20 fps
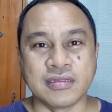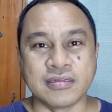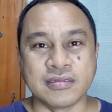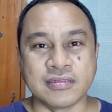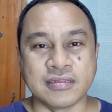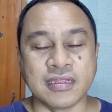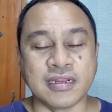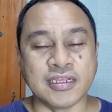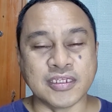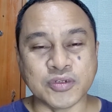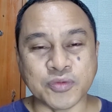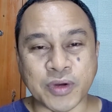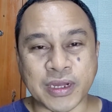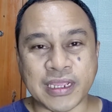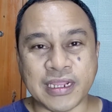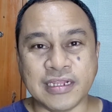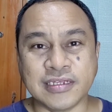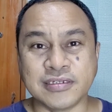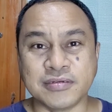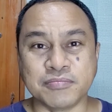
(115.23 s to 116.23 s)
That is why it
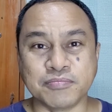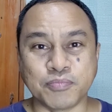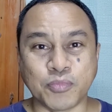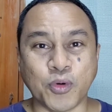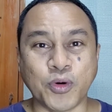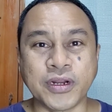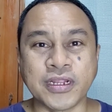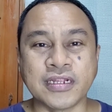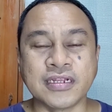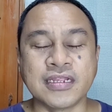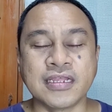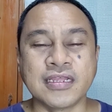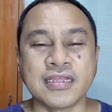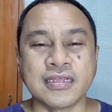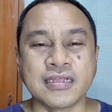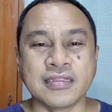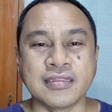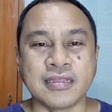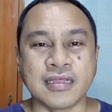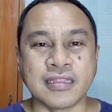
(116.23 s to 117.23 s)
is important
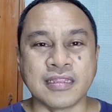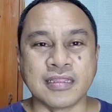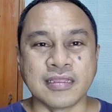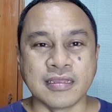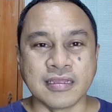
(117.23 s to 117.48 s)
that